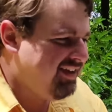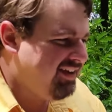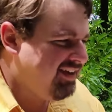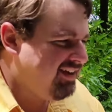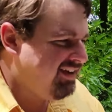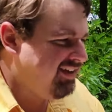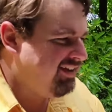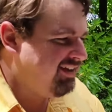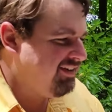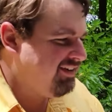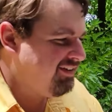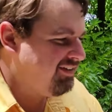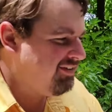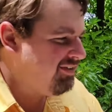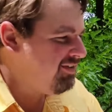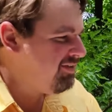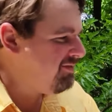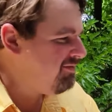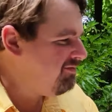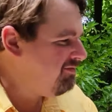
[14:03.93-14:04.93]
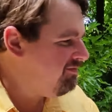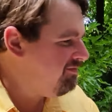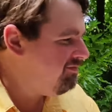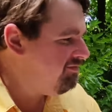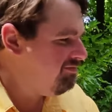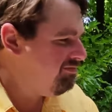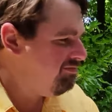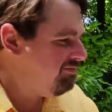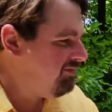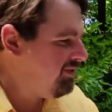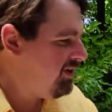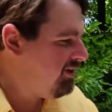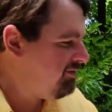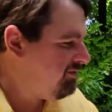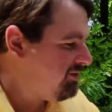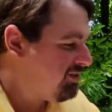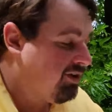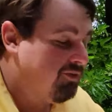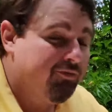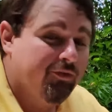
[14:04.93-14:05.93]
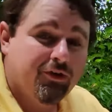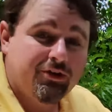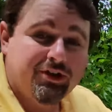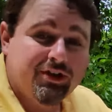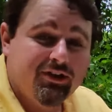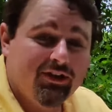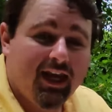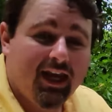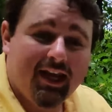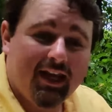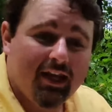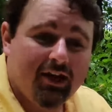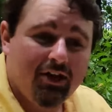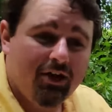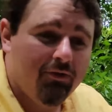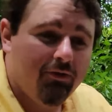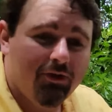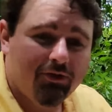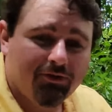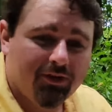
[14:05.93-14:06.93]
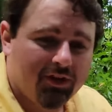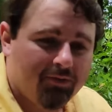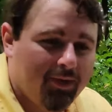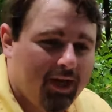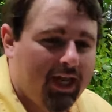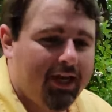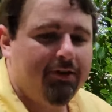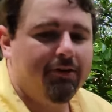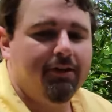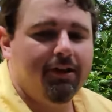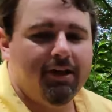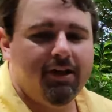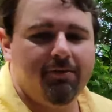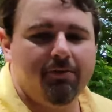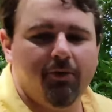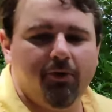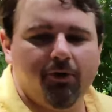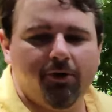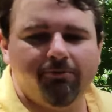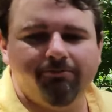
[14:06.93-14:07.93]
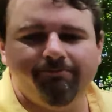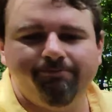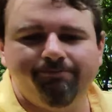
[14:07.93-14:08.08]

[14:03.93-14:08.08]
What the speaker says: But unfortunately, you can't get new ones with a manual anymore.